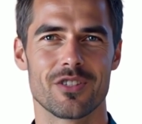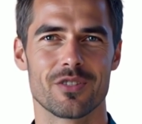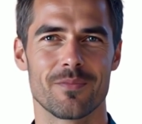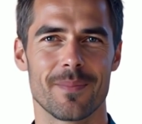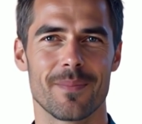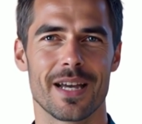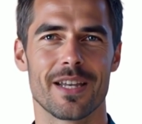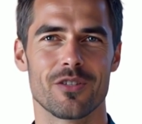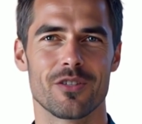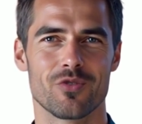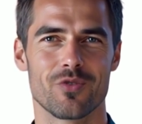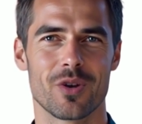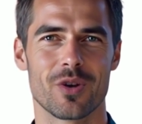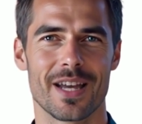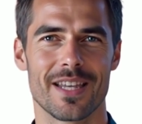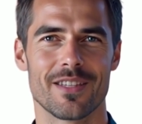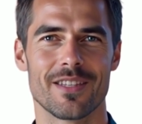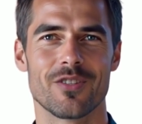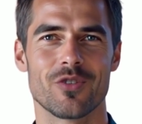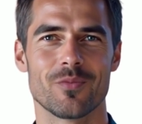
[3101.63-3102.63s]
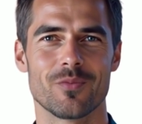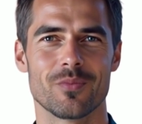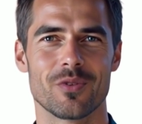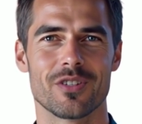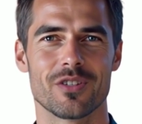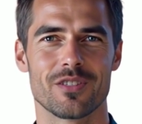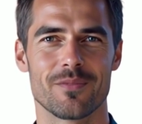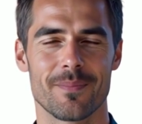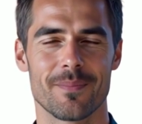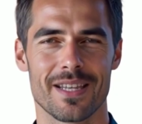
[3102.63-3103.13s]
Despite trying
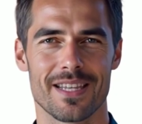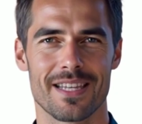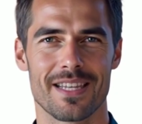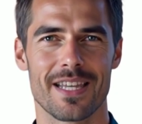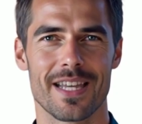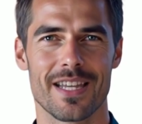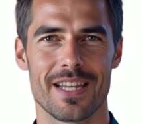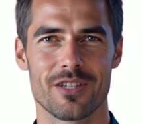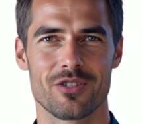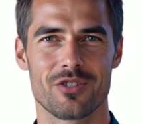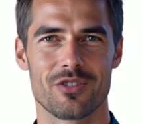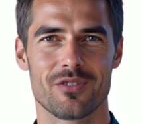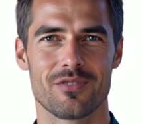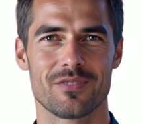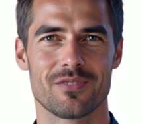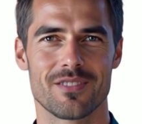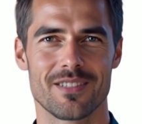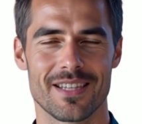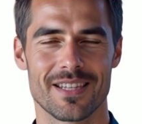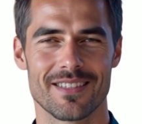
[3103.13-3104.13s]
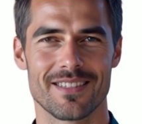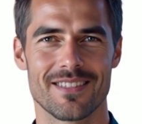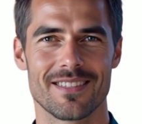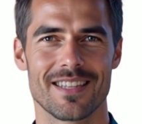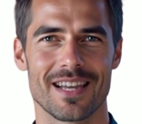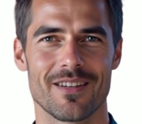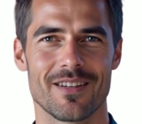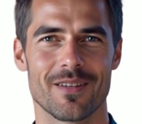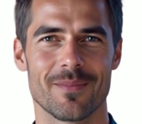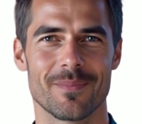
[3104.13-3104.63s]
numerous medications and
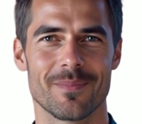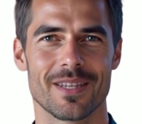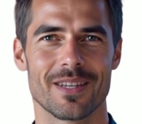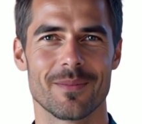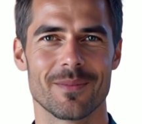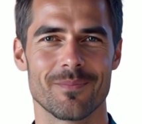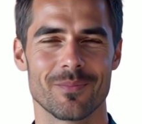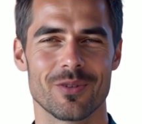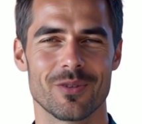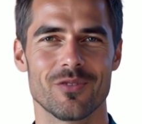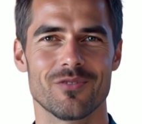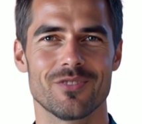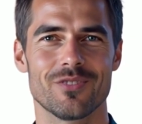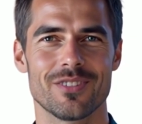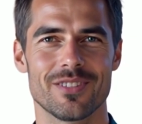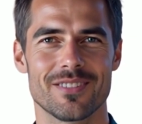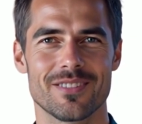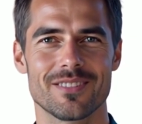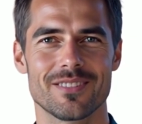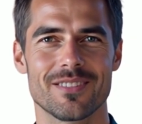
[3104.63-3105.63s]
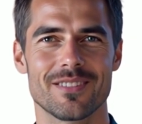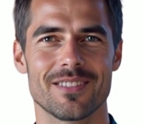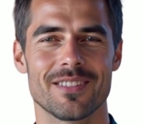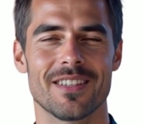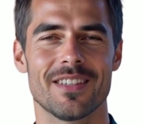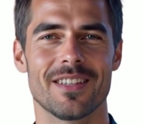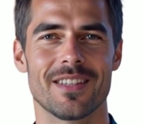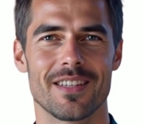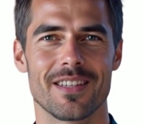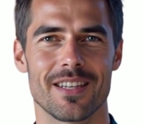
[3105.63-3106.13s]
therapy approaches,
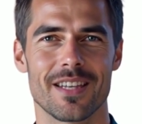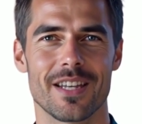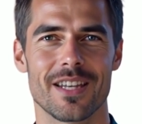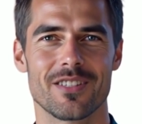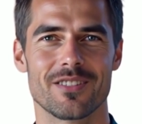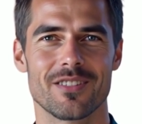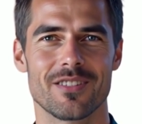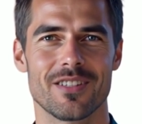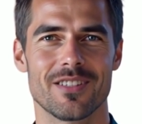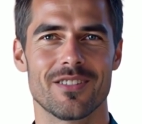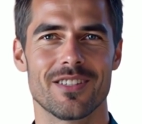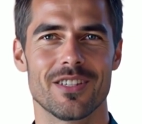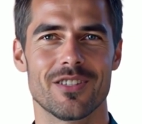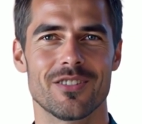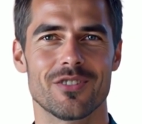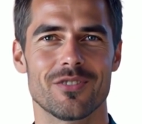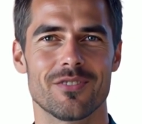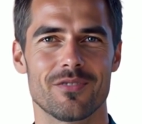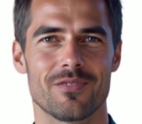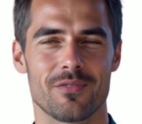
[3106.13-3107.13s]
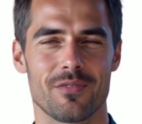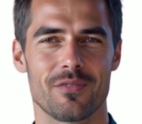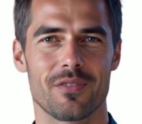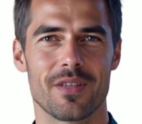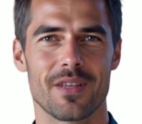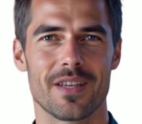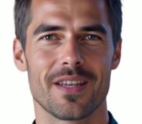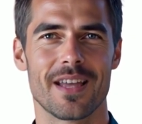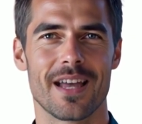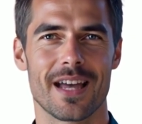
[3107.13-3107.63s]
his condition
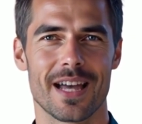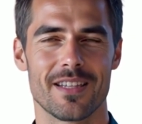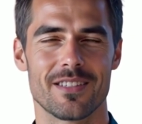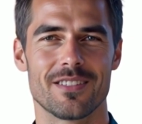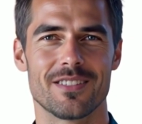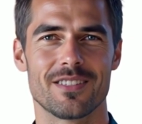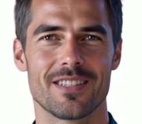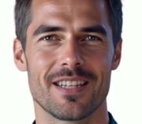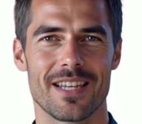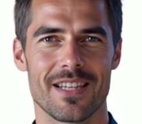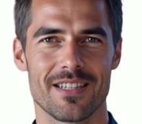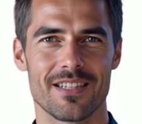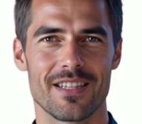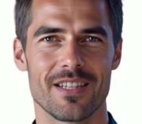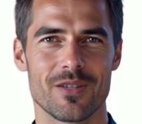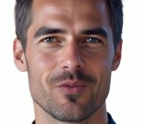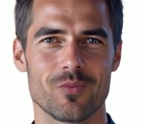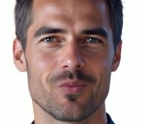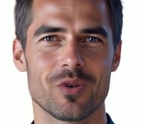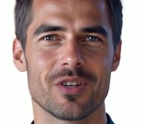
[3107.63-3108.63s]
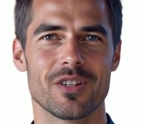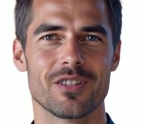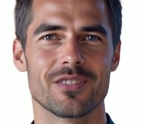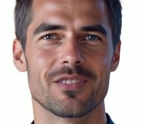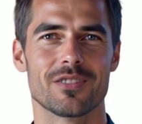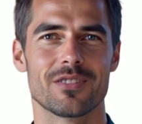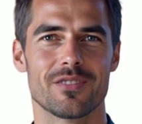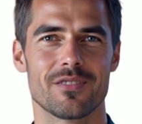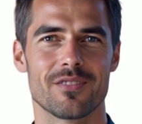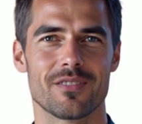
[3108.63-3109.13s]
had steadily
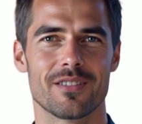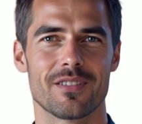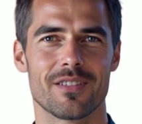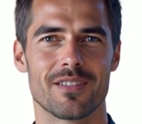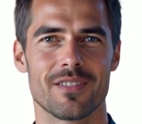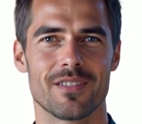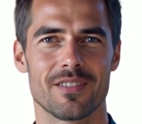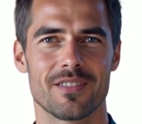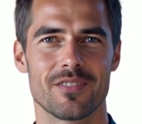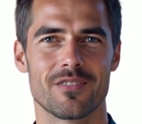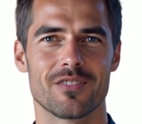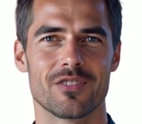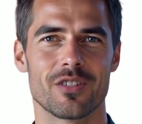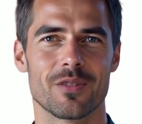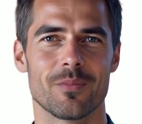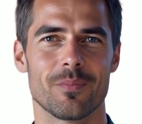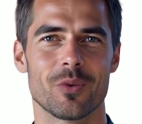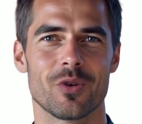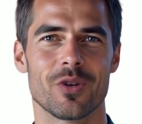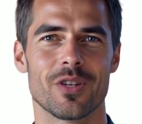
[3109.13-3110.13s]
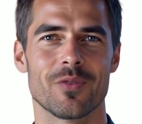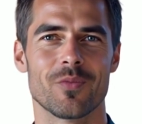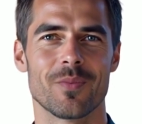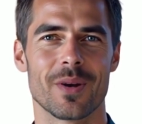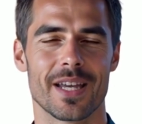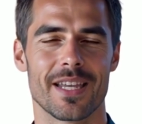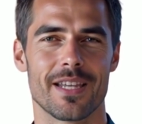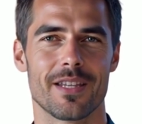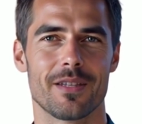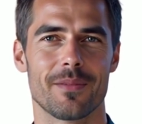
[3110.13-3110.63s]
worsened to the point
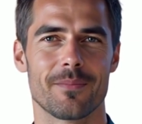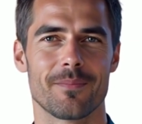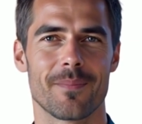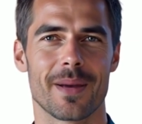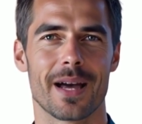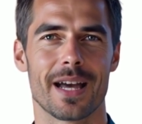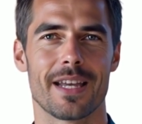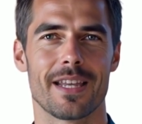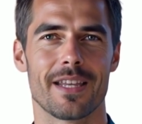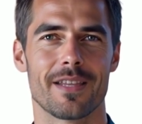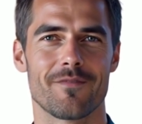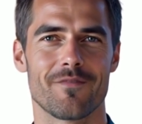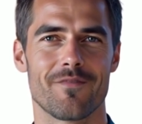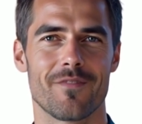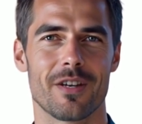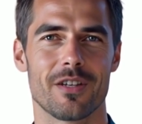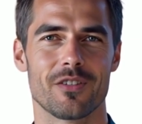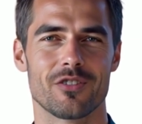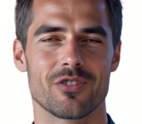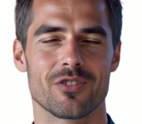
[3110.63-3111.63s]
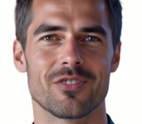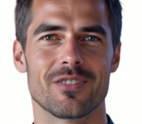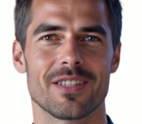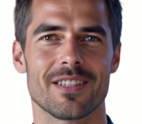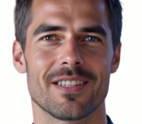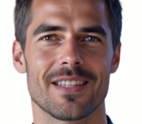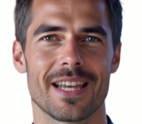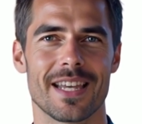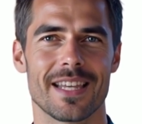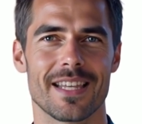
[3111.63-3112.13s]
where he could barely function
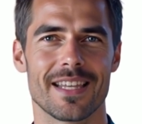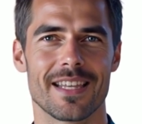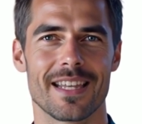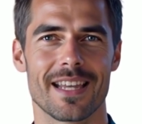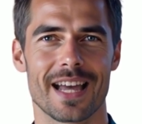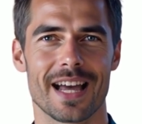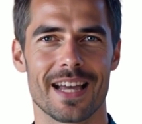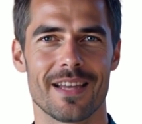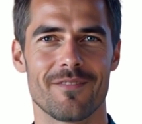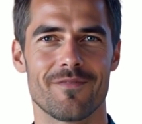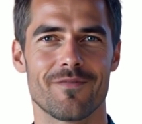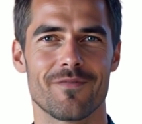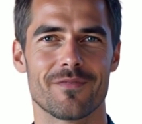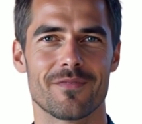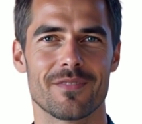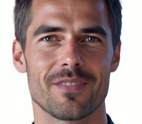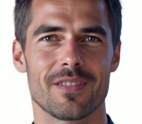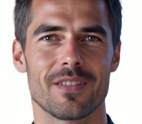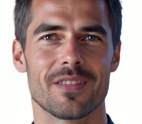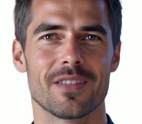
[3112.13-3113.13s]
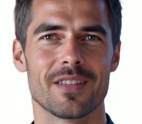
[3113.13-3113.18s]
in daily life.